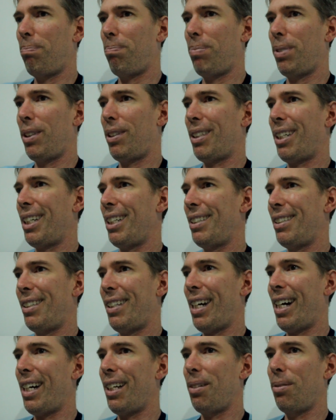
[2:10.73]
besides
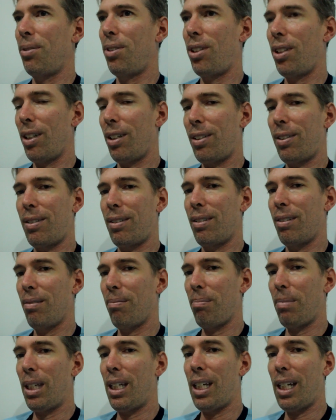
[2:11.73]
that it was just
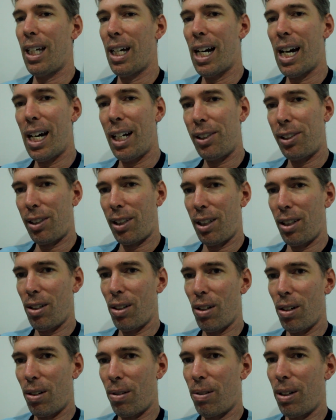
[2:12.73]
me asking
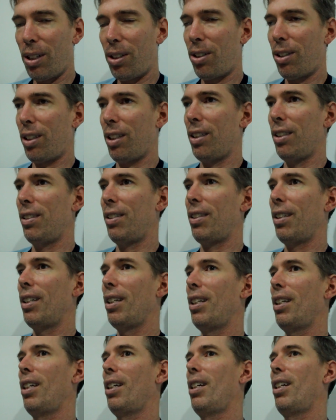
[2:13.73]
her questions
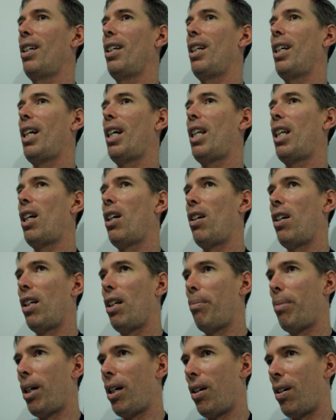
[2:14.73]
and hearing
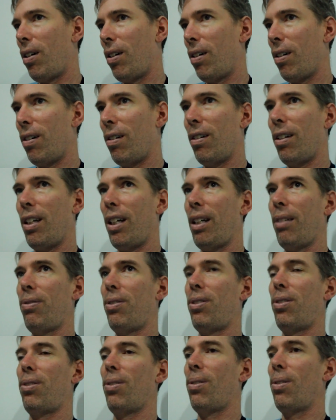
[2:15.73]
about her life
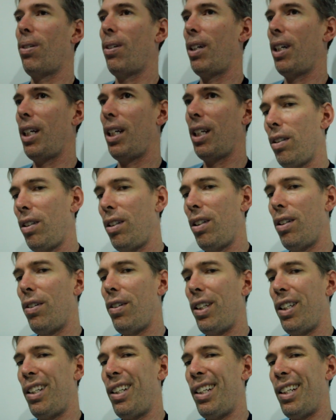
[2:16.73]
story. You
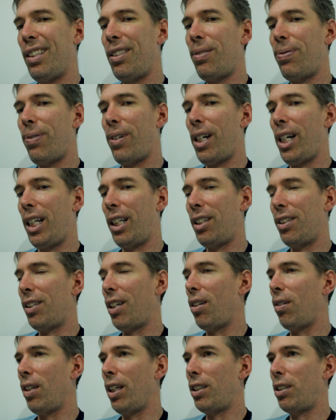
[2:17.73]
know, and that's fine because
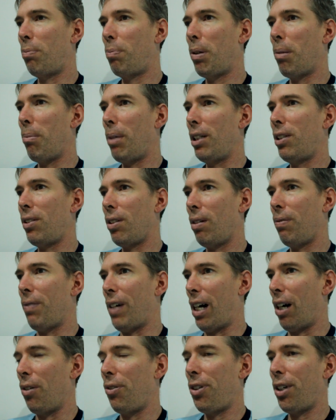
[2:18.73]
I don't like to put myself
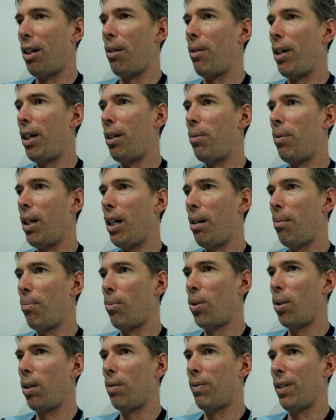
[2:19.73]
out there right away. I'm
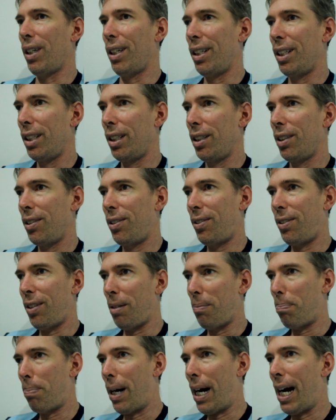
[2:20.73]
more of a
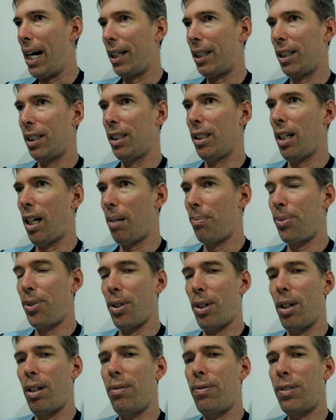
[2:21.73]
sit back and
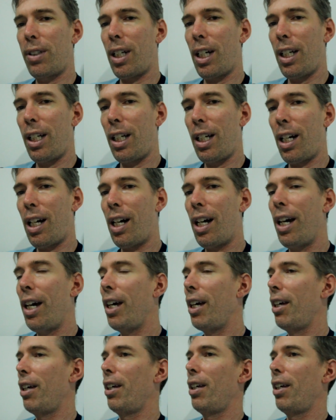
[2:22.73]
observe kind of guy.